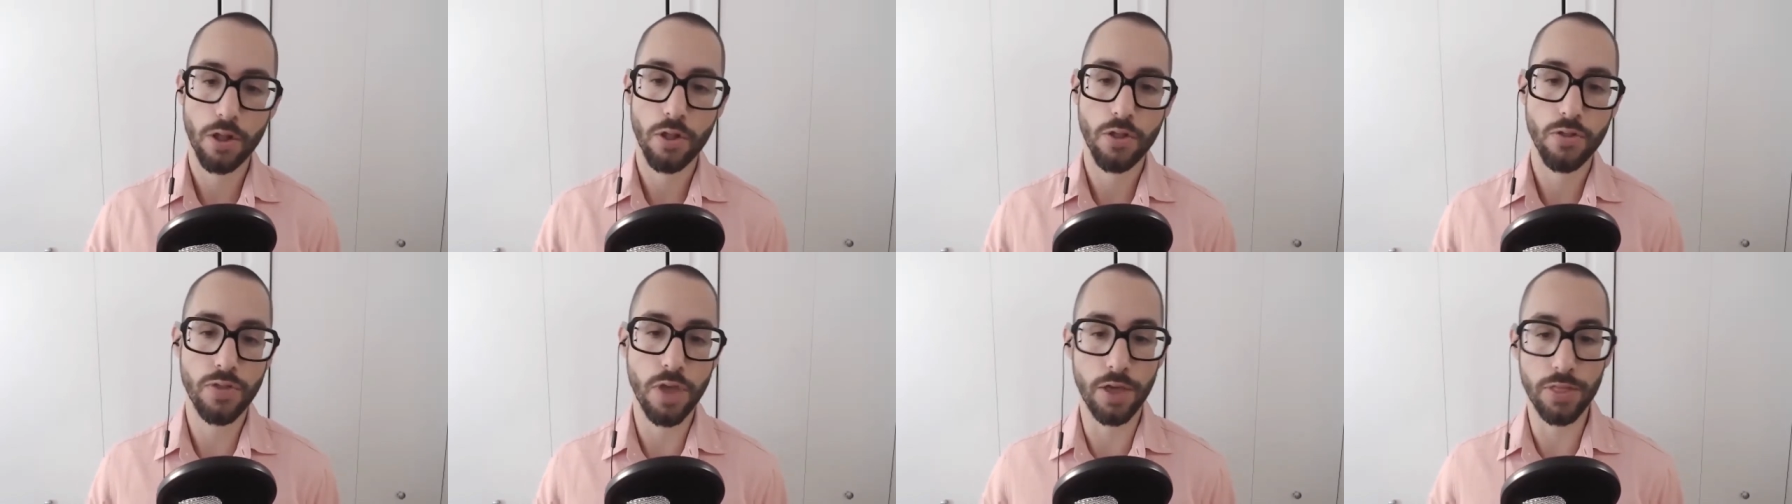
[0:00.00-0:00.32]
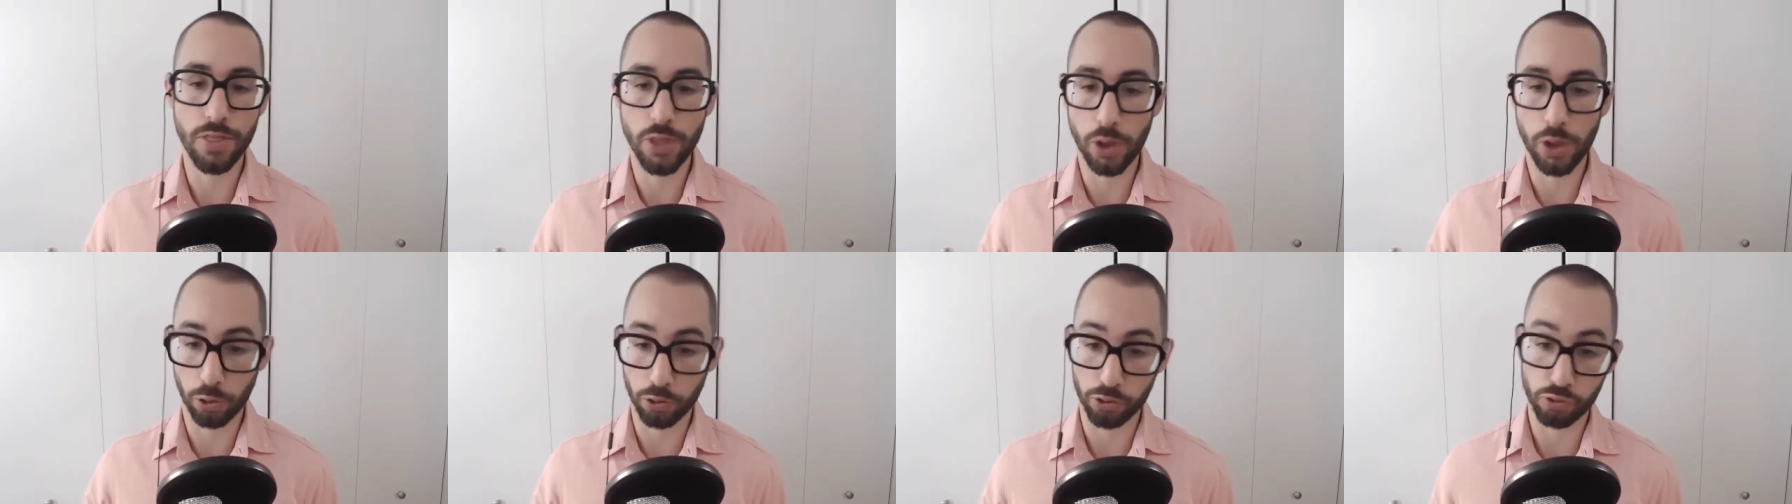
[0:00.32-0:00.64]

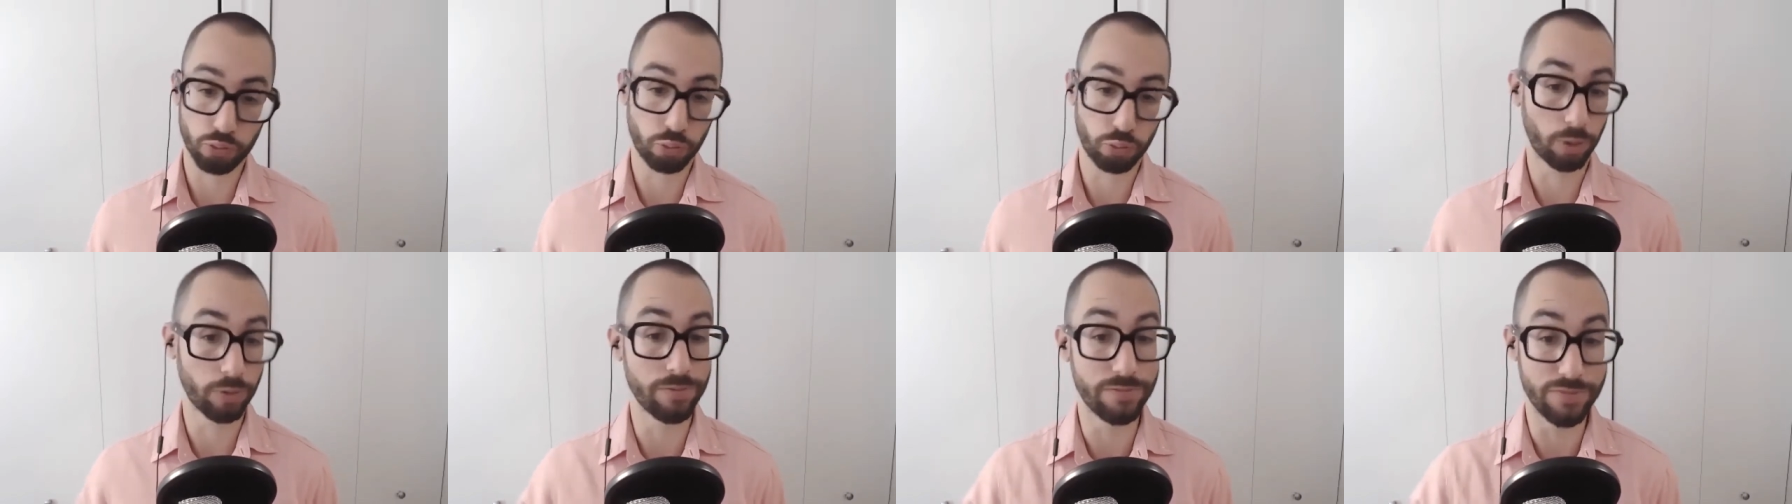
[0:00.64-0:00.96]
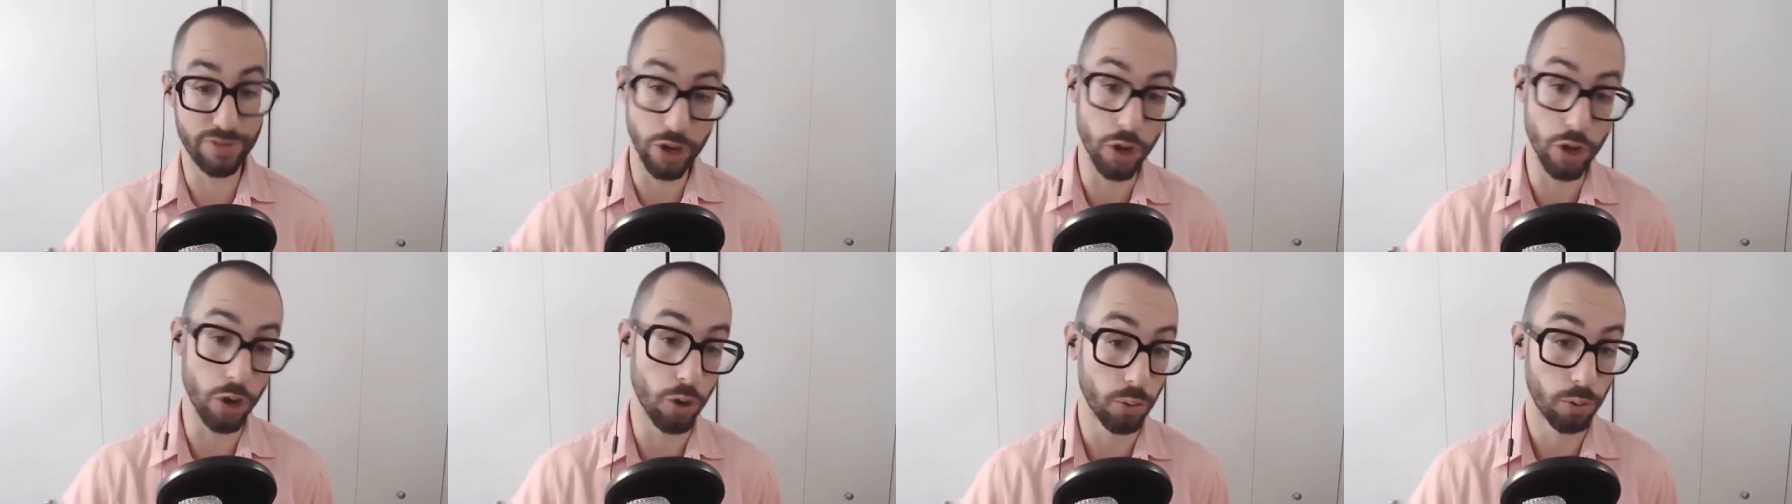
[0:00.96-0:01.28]
Then there's
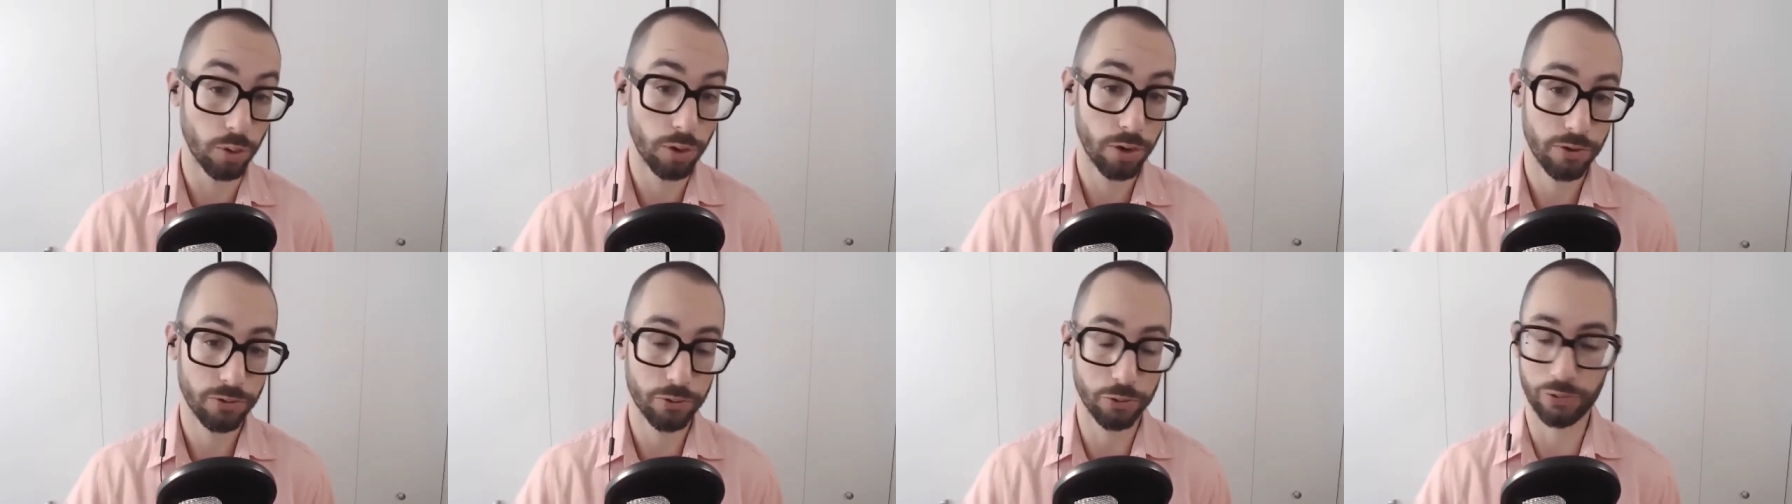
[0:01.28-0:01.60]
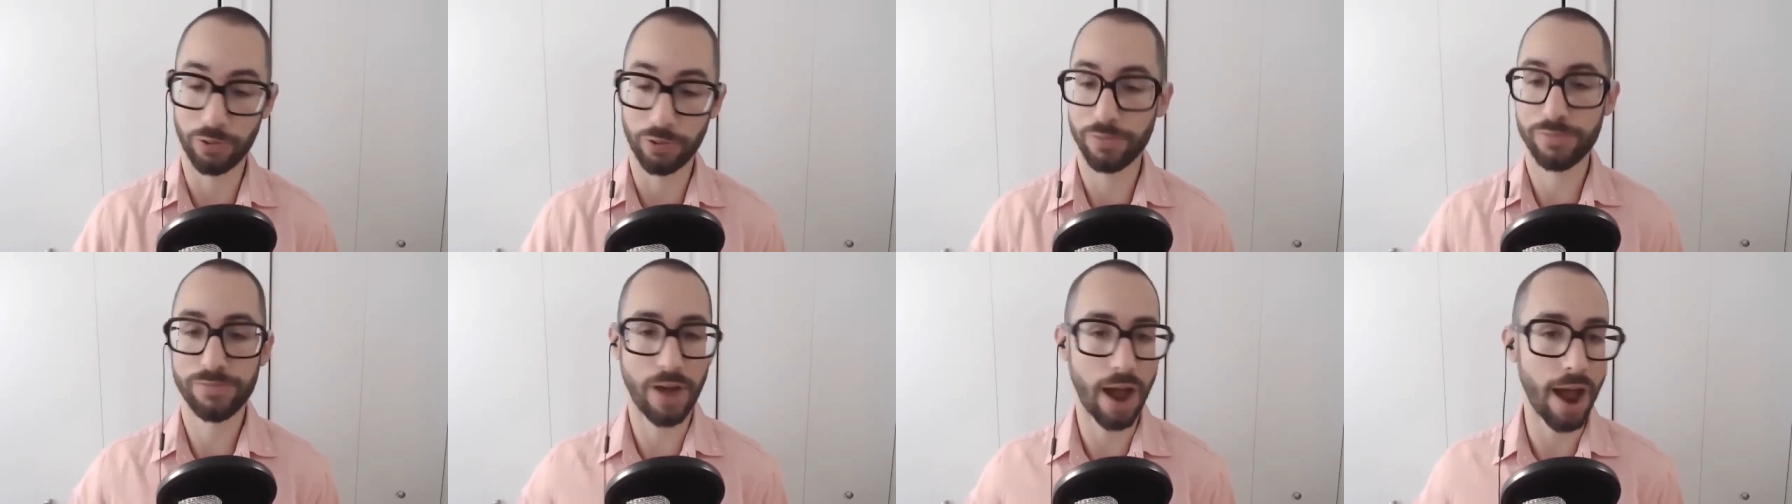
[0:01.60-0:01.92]
review. So it's
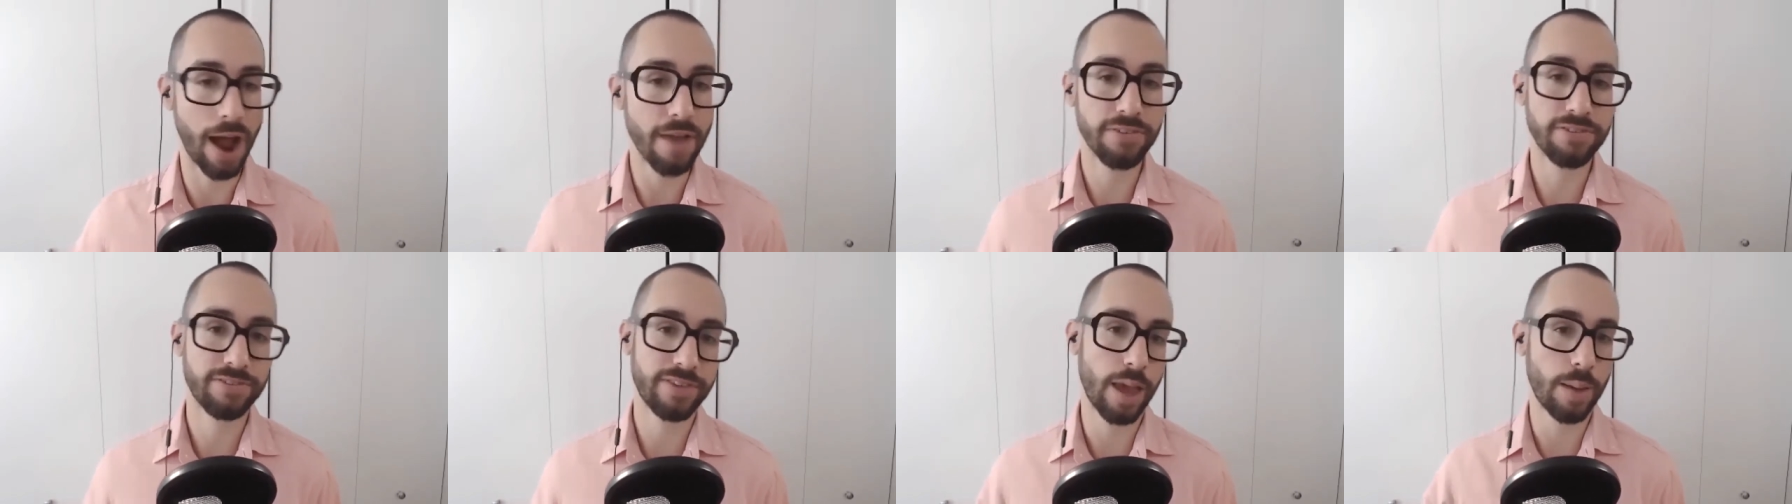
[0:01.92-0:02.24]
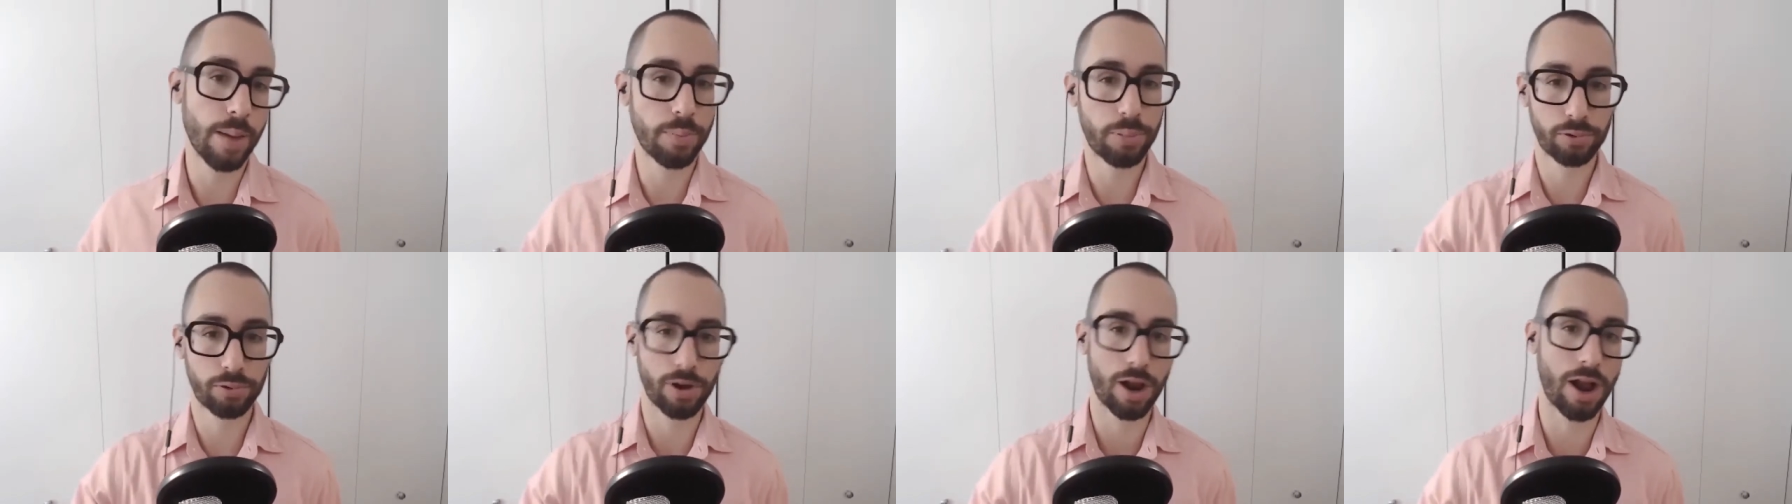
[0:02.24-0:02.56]
a five
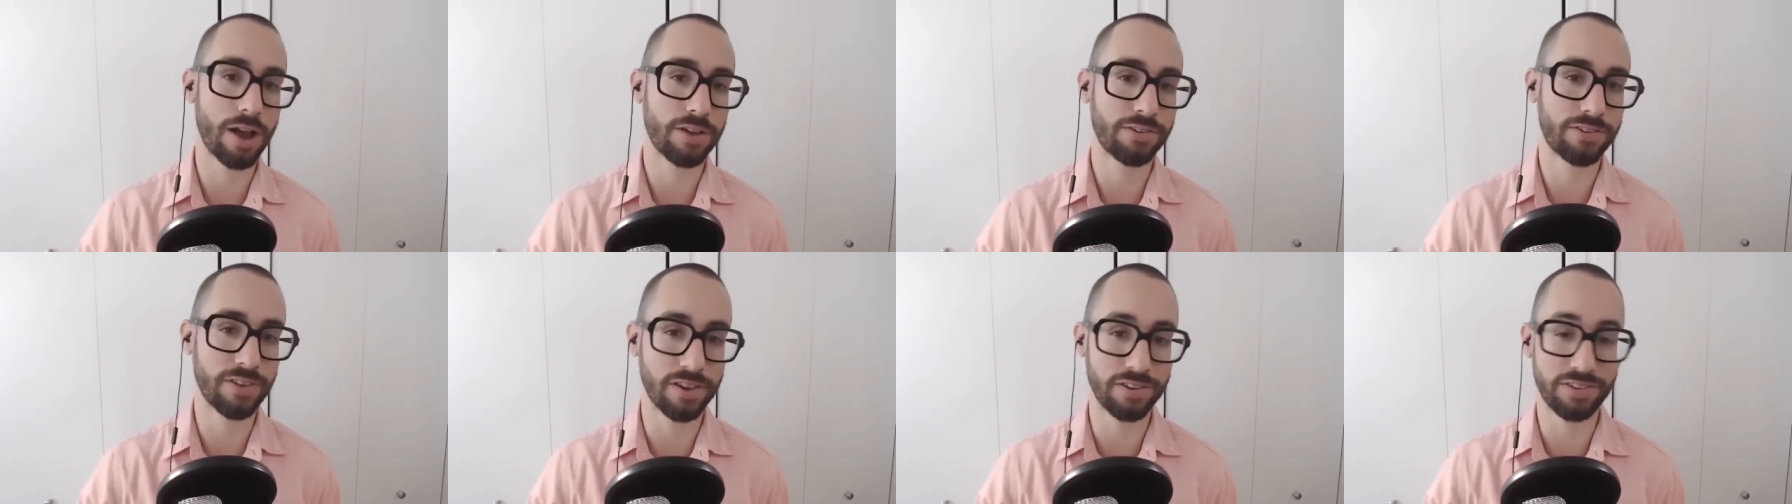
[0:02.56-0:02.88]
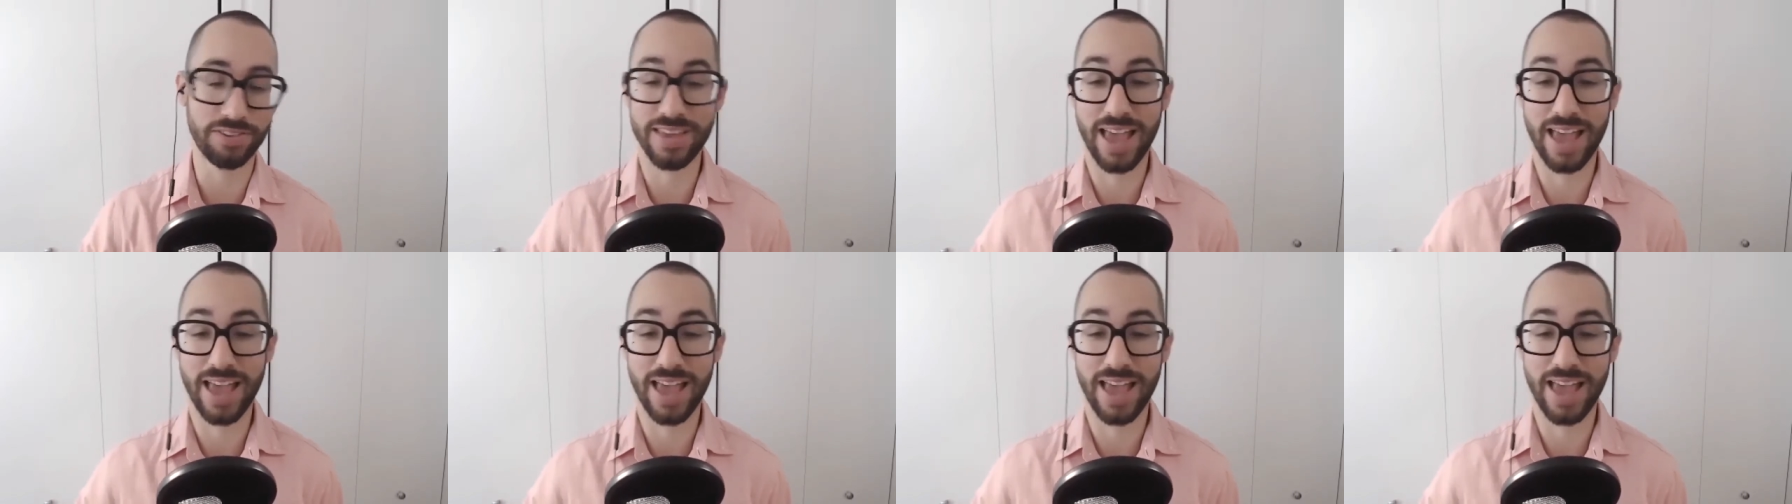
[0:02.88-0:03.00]
step process.